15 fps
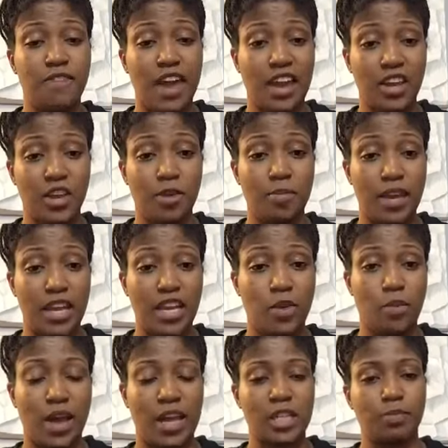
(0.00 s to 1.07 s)
vacuum
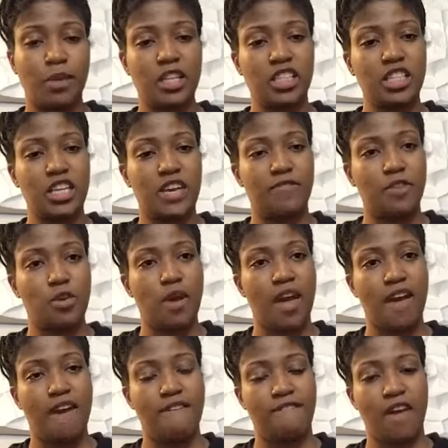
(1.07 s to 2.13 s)
anyway, especially if you
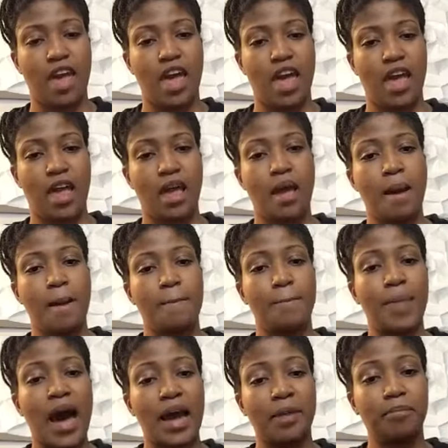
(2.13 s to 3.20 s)
have a
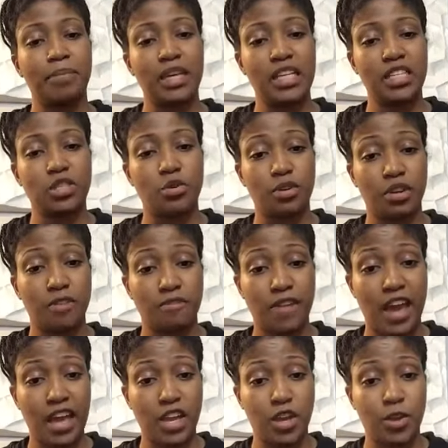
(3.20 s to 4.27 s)
bottom piece on your
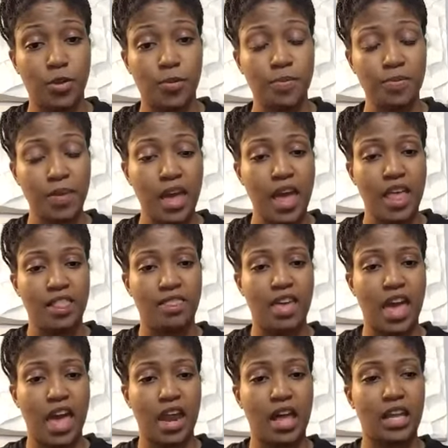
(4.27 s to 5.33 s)
vacuum
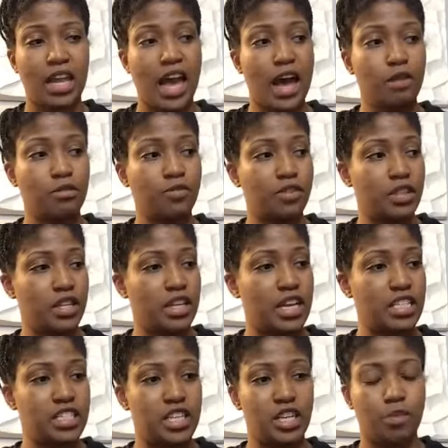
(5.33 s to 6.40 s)
that allows for the
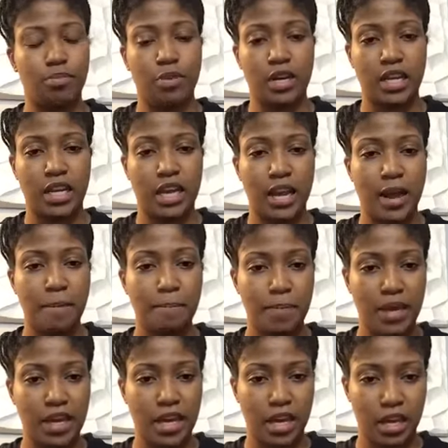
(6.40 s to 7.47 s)
dust and debris to get up,
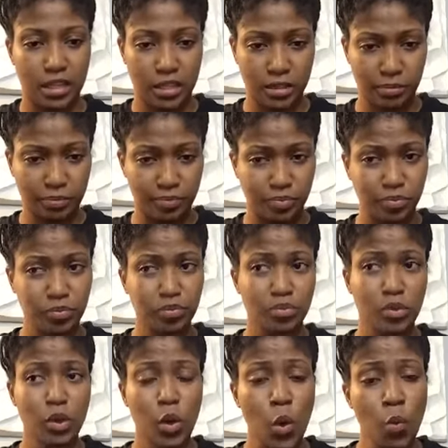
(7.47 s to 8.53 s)
because
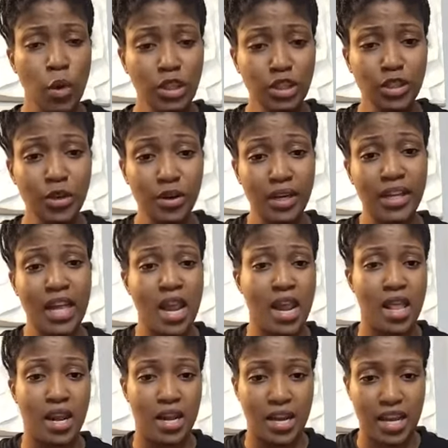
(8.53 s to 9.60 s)
once you go to cleaning
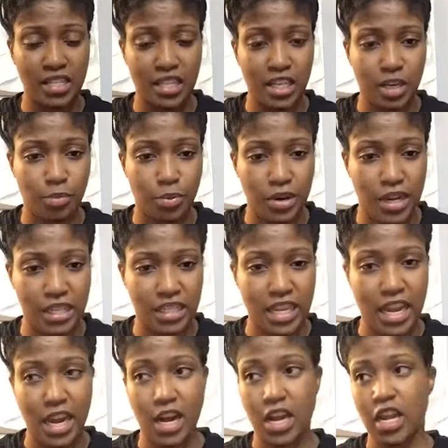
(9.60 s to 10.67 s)
and the dust and debris is
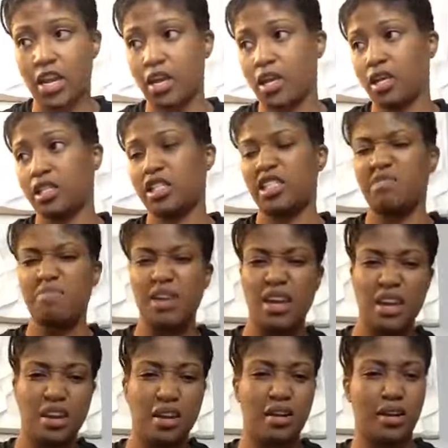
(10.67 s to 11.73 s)
there, it could
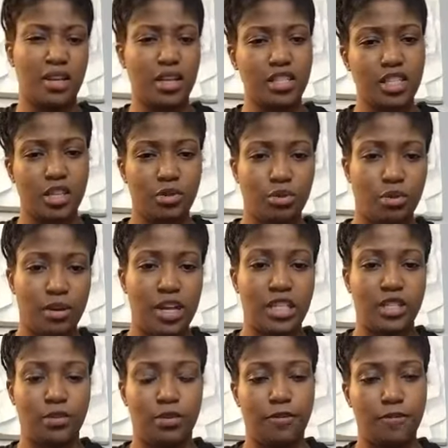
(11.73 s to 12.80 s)
smear and it looks a little
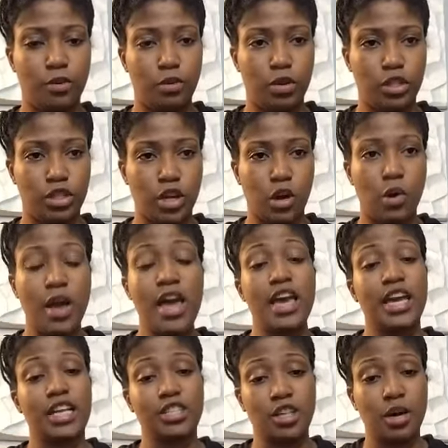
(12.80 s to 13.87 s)
crazy on the floor. So
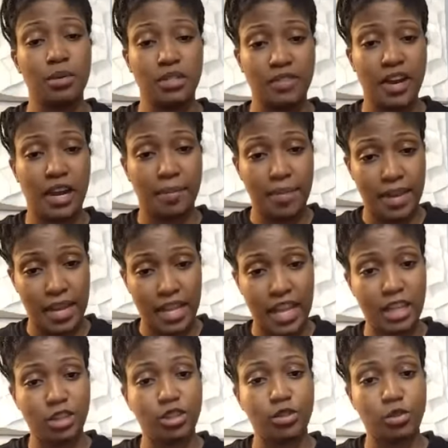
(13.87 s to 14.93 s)
it's always recommended
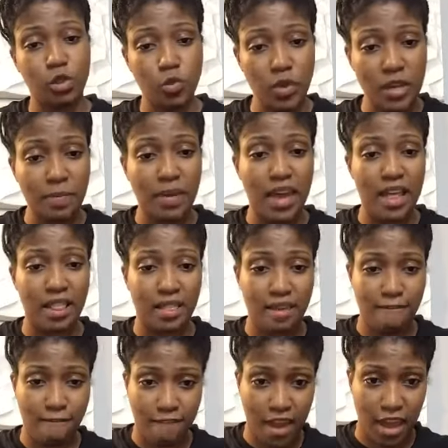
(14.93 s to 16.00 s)
that you sweep and
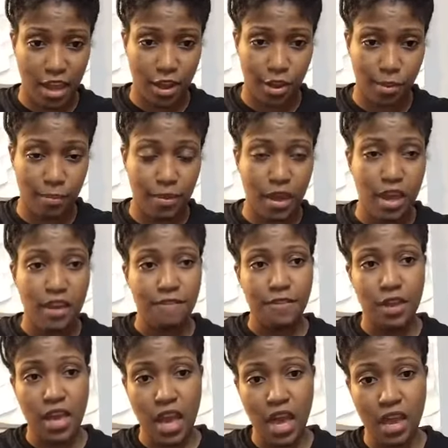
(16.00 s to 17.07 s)
then vacuum. If you
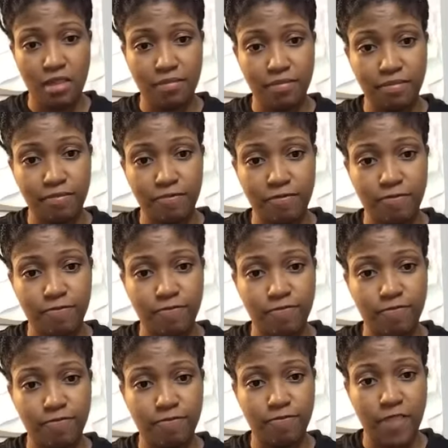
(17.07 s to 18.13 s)
can't
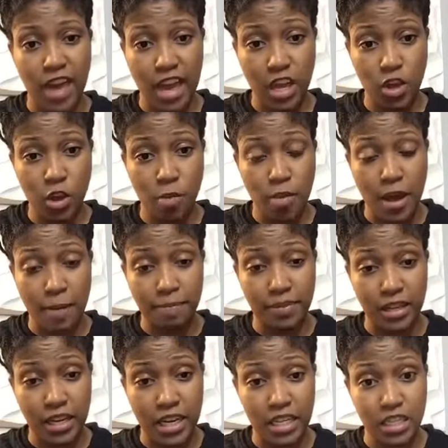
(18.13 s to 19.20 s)
vacuum up
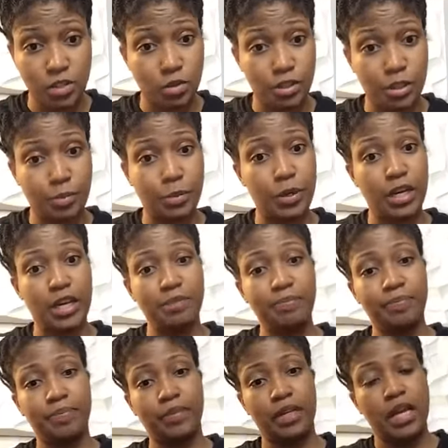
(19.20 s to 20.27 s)
the dust or debris,
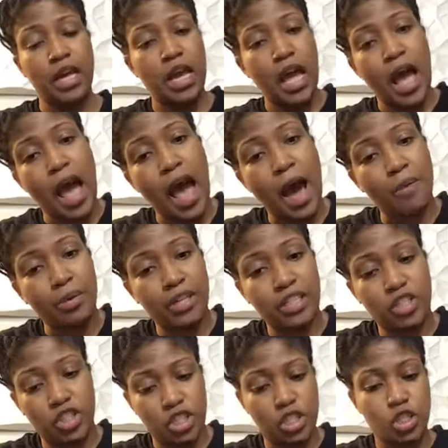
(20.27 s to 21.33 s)
I would
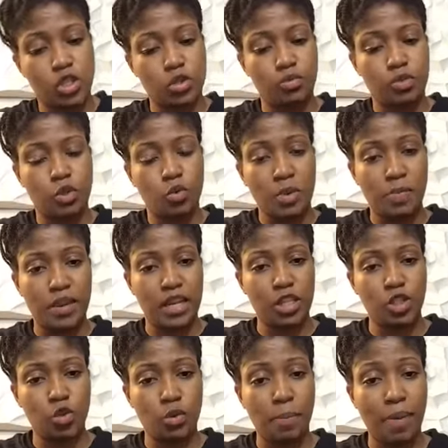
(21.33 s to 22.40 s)
just sweep it
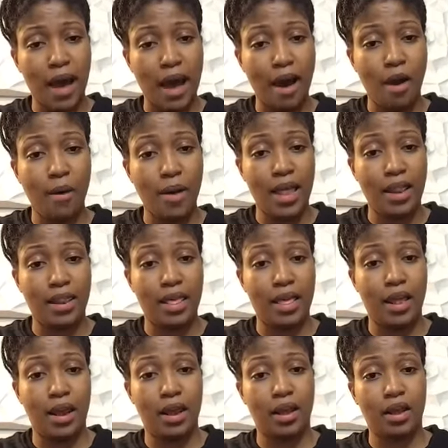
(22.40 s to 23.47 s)
into a pile and
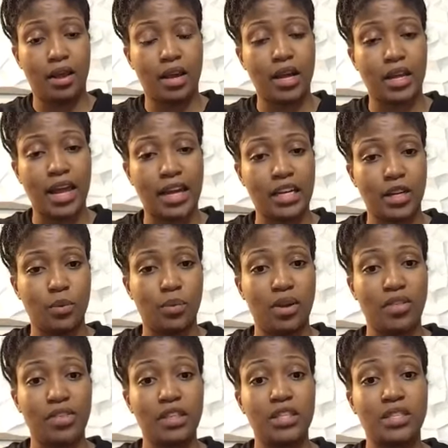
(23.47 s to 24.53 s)
then collect it with
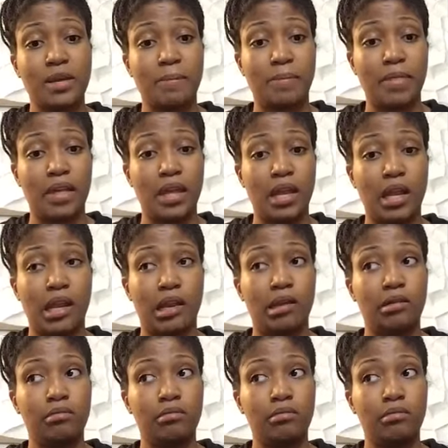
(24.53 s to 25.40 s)
something,